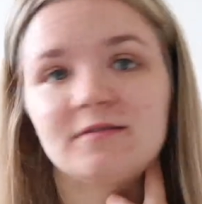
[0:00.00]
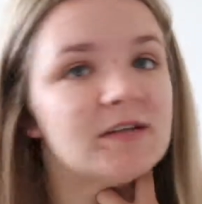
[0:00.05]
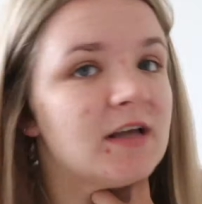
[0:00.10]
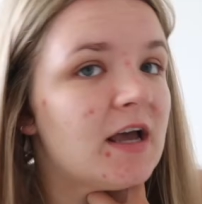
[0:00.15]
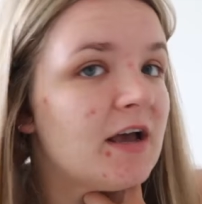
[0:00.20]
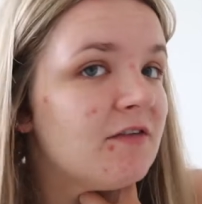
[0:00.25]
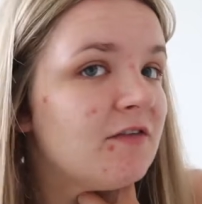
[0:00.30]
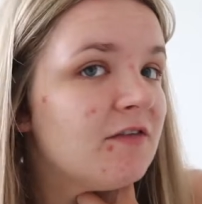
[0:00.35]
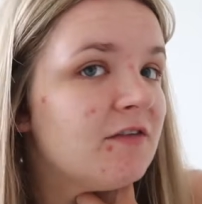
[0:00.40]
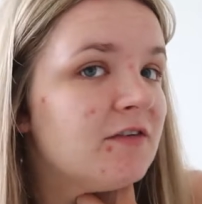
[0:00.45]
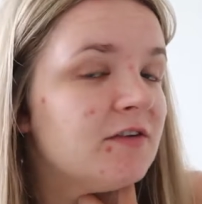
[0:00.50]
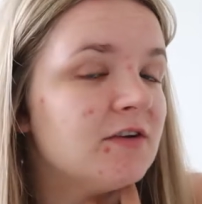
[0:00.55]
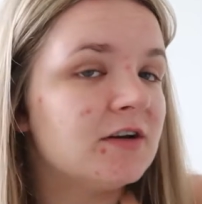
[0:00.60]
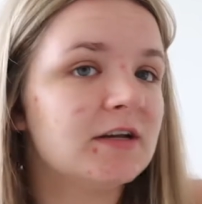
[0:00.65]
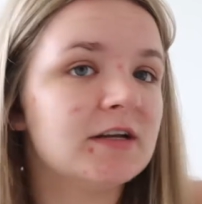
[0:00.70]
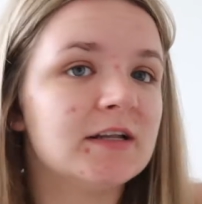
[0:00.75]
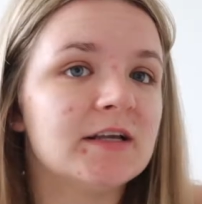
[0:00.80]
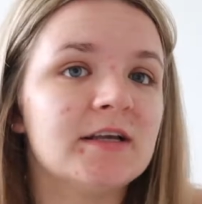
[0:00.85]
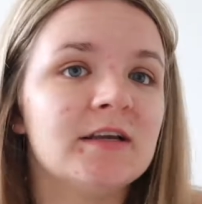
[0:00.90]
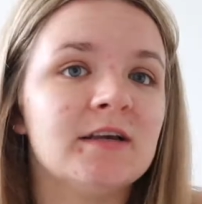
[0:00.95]

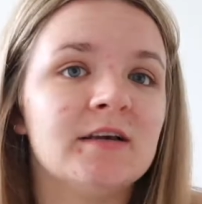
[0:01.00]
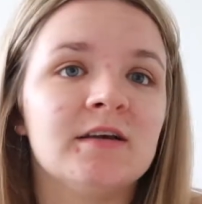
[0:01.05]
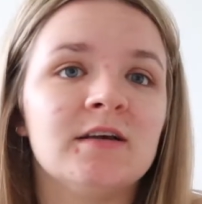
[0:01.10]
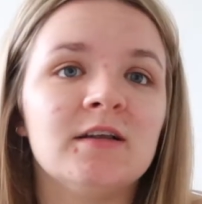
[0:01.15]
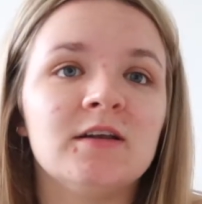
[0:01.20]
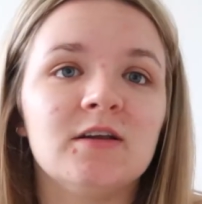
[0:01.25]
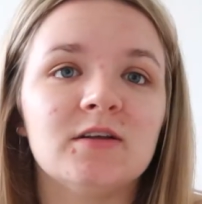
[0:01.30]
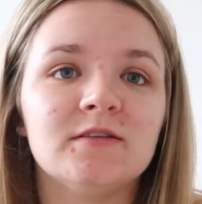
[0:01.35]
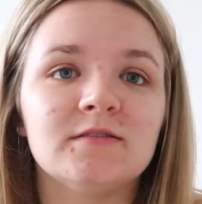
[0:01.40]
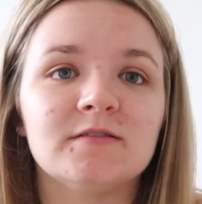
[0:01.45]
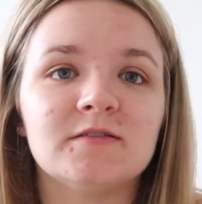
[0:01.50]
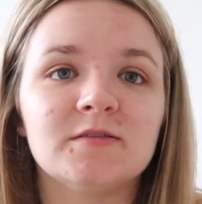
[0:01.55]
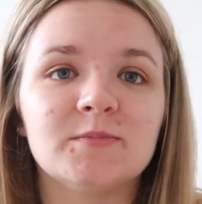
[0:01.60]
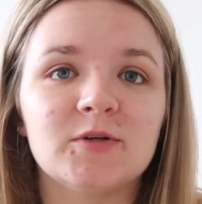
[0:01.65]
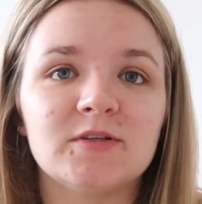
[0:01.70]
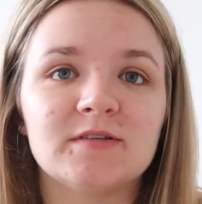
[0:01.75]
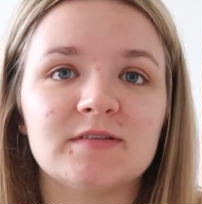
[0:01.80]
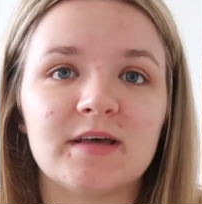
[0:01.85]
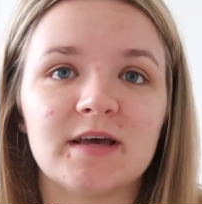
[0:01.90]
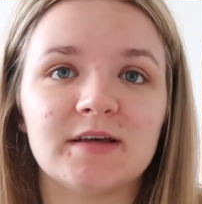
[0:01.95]
definitely lots of
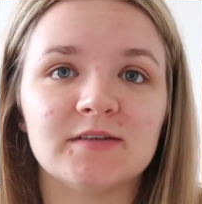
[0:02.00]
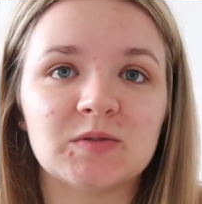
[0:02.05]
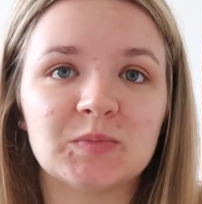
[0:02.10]
spots there.